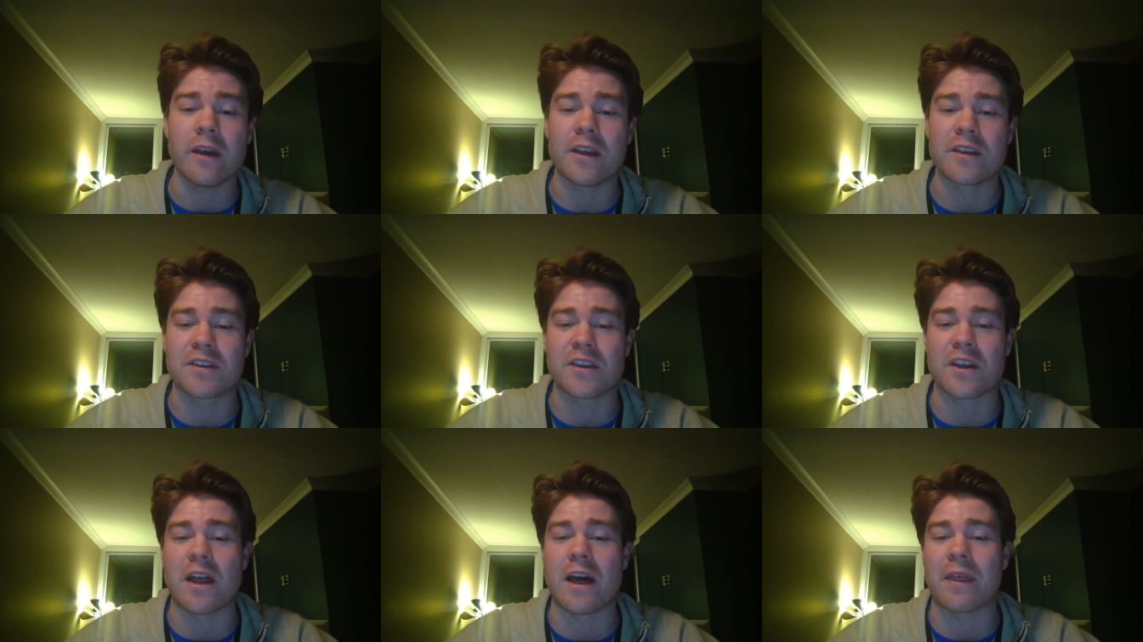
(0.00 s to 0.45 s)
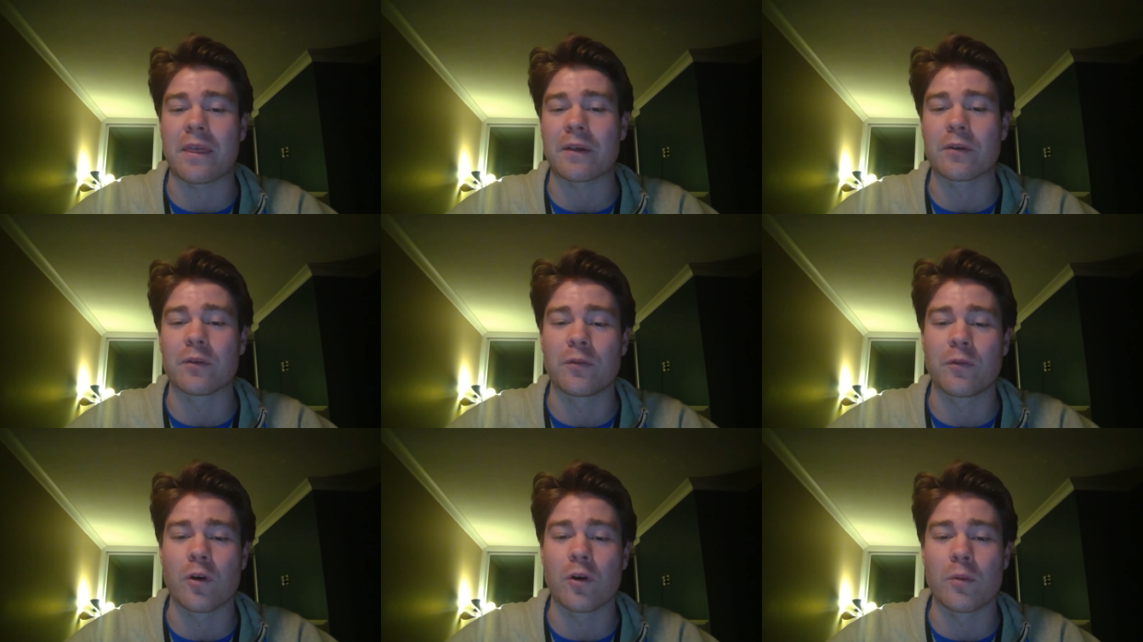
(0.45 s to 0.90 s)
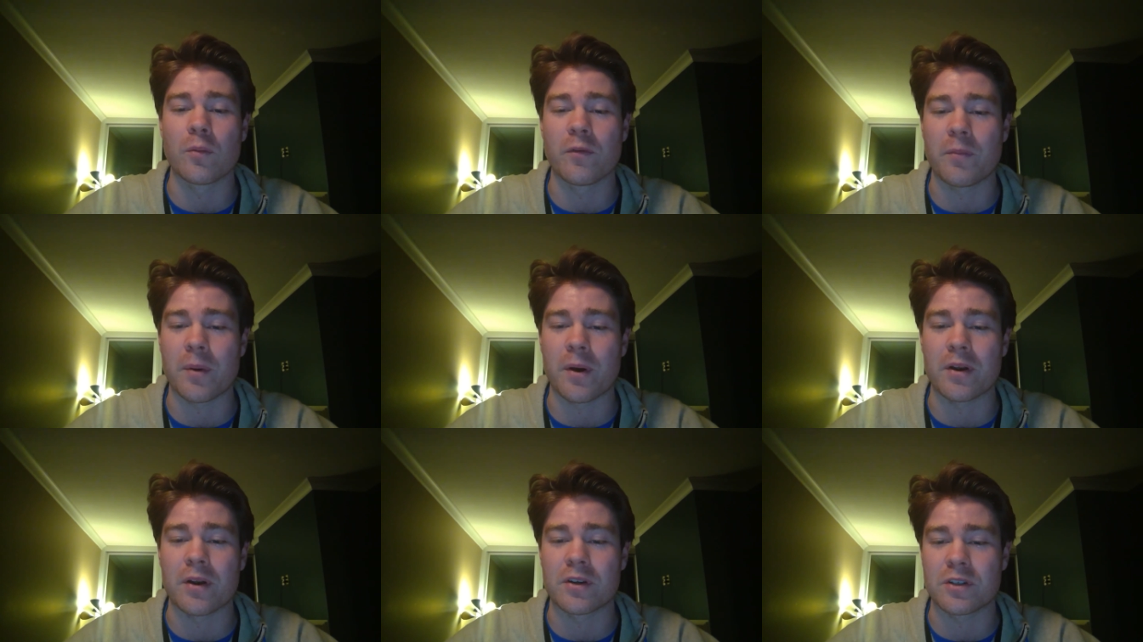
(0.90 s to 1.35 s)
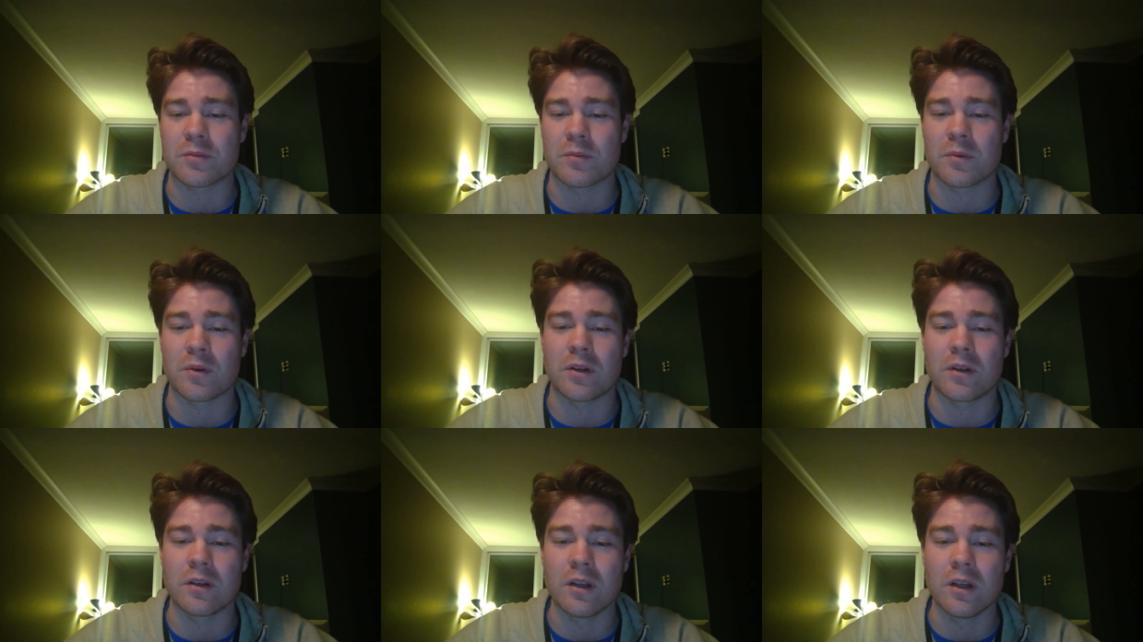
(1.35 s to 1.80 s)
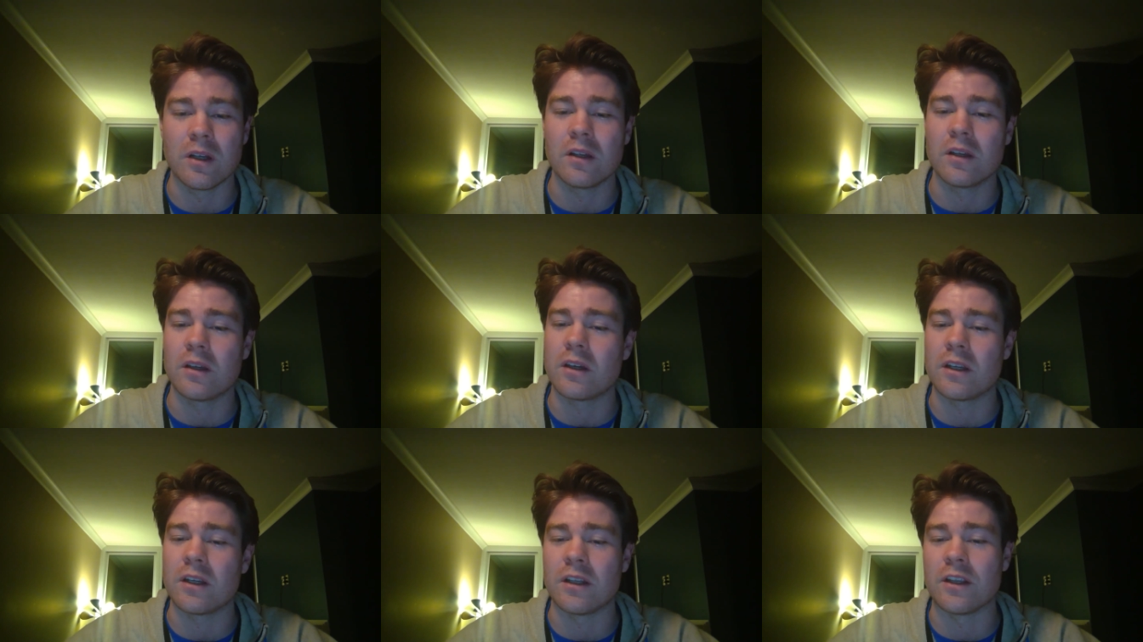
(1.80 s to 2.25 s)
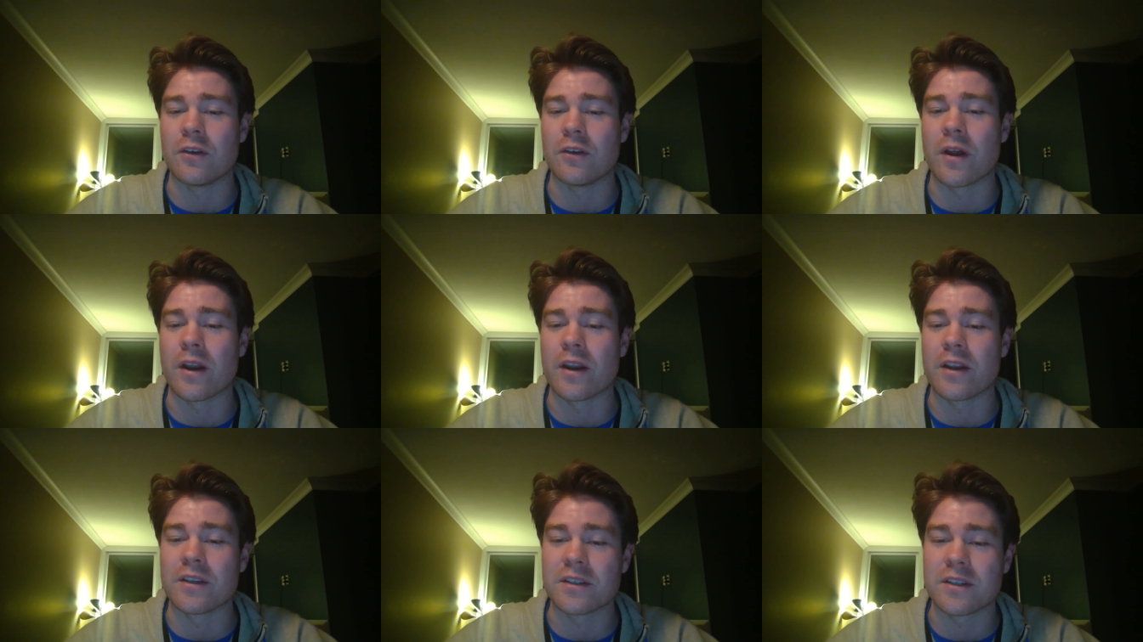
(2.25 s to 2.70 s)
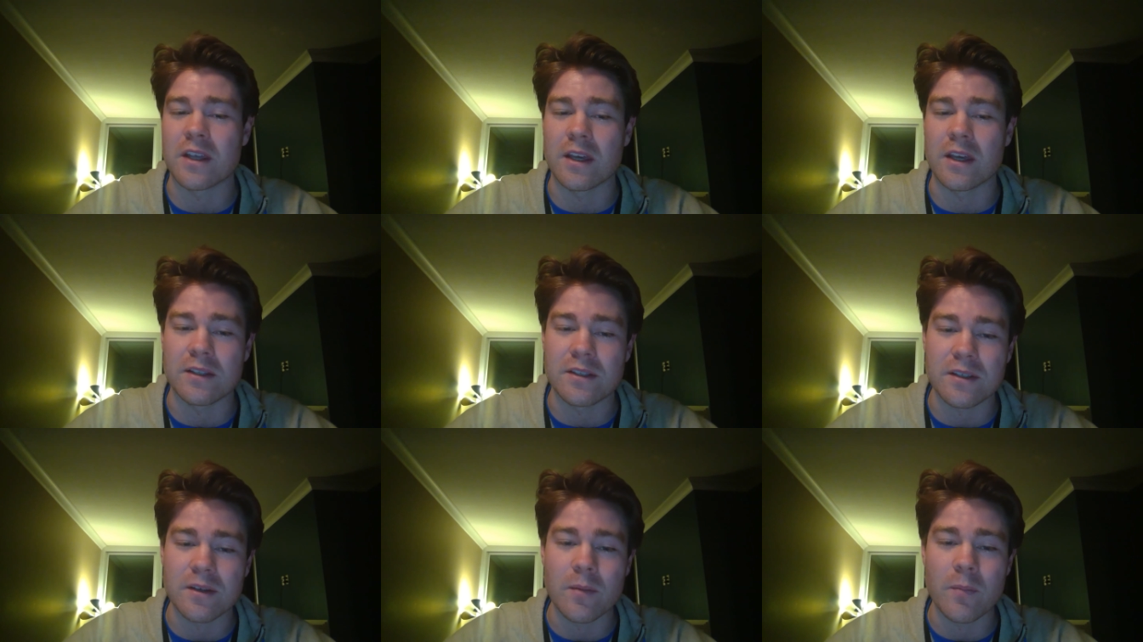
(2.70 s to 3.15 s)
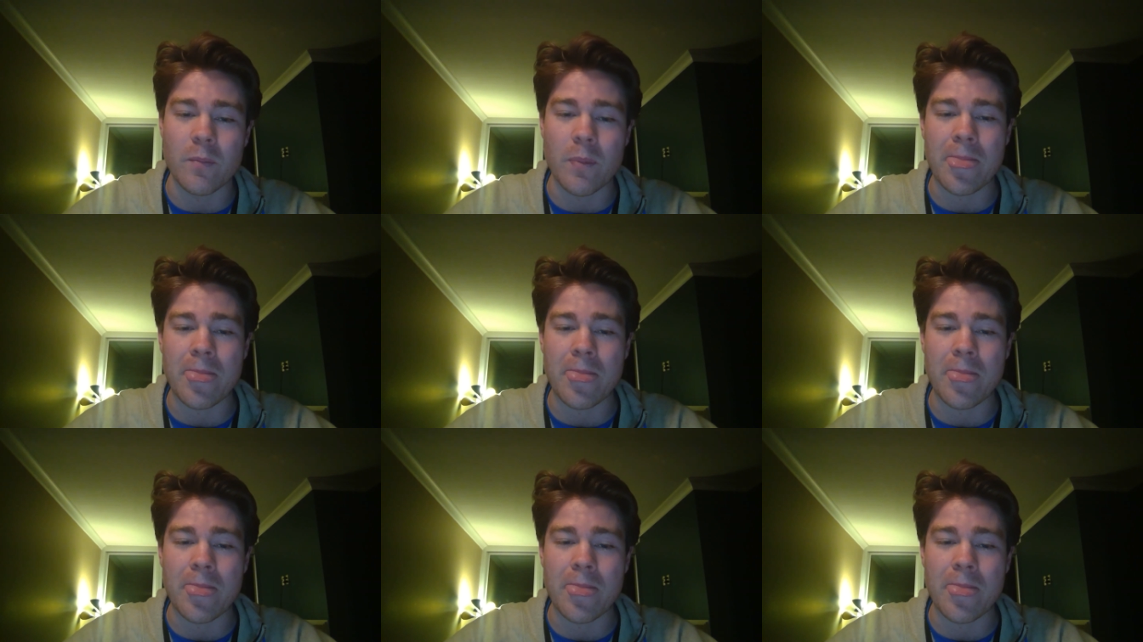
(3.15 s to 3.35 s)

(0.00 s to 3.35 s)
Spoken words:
is an ethical form of punishment in the United States.